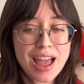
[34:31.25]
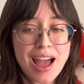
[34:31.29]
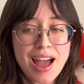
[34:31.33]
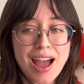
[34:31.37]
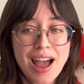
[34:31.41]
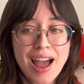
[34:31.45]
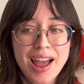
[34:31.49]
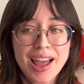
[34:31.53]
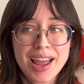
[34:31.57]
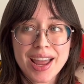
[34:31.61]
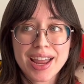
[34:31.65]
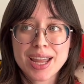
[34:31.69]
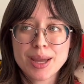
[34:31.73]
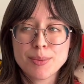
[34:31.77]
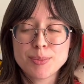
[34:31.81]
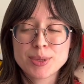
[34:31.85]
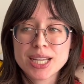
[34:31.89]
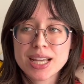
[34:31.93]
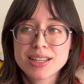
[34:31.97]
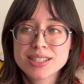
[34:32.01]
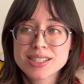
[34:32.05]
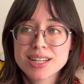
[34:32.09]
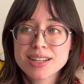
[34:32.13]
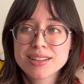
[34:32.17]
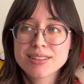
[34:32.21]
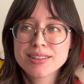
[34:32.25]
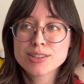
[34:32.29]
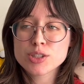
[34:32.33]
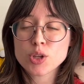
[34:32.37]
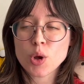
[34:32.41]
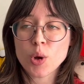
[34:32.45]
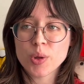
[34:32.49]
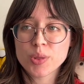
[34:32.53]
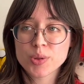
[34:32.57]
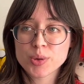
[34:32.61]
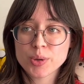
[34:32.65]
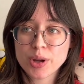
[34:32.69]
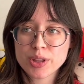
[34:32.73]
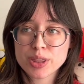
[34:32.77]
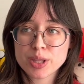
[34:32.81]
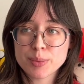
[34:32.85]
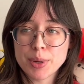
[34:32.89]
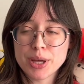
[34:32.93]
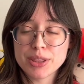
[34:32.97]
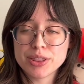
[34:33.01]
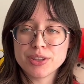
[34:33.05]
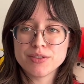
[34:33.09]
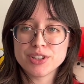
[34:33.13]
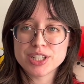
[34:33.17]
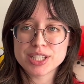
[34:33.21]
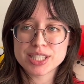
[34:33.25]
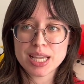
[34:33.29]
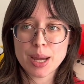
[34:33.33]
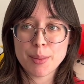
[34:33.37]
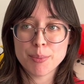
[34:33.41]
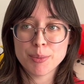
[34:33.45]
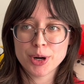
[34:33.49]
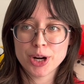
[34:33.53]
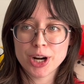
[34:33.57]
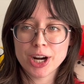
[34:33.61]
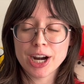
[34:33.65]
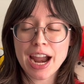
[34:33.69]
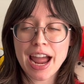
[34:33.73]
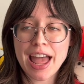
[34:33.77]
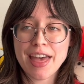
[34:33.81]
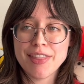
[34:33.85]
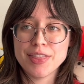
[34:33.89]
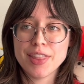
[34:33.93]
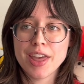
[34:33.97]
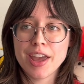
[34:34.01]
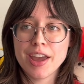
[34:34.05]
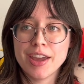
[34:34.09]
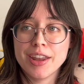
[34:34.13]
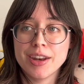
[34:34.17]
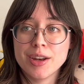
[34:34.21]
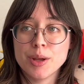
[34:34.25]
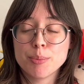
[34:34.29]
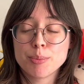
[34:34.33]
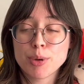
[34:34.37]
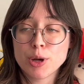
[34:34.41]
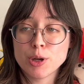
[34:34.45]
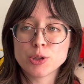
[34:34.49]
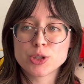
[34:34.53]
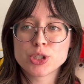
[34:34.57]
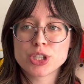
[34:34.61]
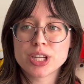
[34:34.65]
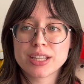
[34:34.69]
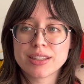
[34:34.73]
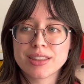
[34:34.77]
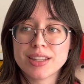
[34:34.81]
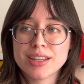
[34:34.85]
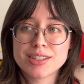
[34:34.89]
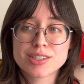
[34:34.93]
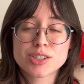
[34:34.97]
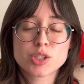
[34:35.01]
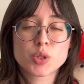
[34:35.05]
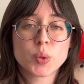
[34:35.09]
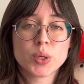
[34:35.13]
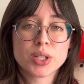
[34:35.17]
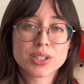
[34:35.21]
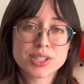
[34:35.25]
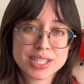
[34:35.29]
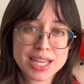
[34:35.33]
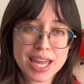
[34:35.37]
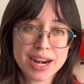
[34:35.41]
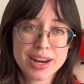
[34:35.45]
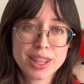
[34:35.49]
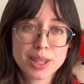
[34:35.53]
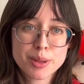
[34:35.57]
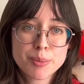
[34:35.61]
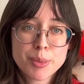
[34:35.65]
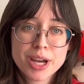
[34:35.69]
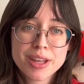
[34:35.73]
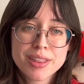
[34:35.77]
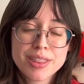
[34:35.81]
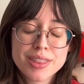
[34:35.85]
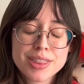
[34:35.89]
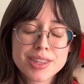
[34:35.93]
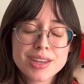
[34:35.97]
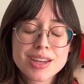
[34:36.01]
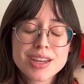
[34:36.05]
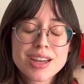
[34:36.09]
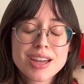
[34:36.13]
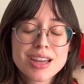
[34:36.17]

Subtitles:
I am testing this all throughout the month of December and then posting this towards the end of the month.